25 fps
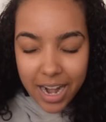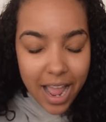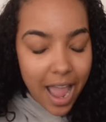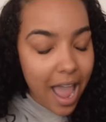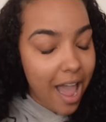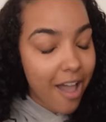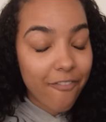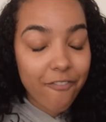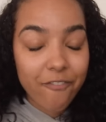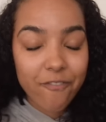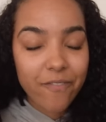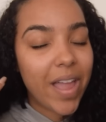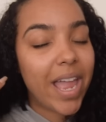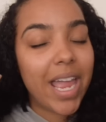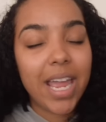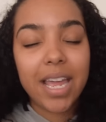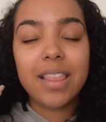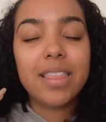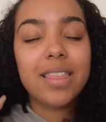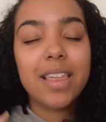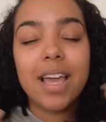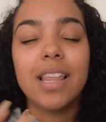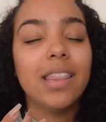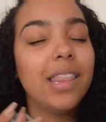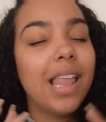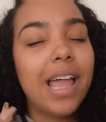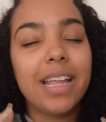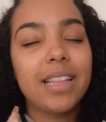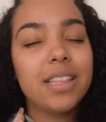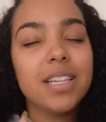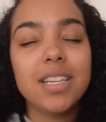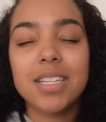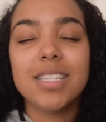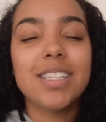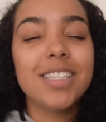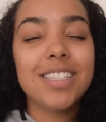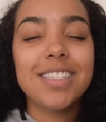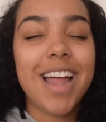I have faith that like
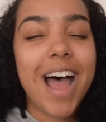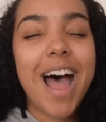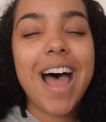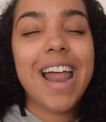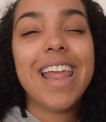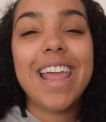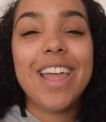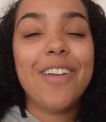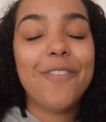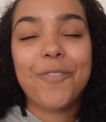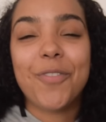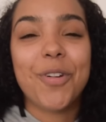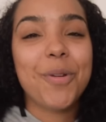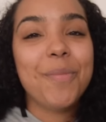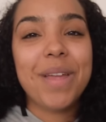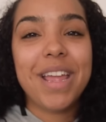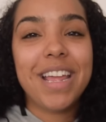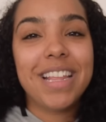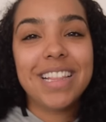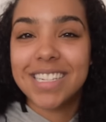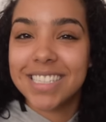this is not it for me.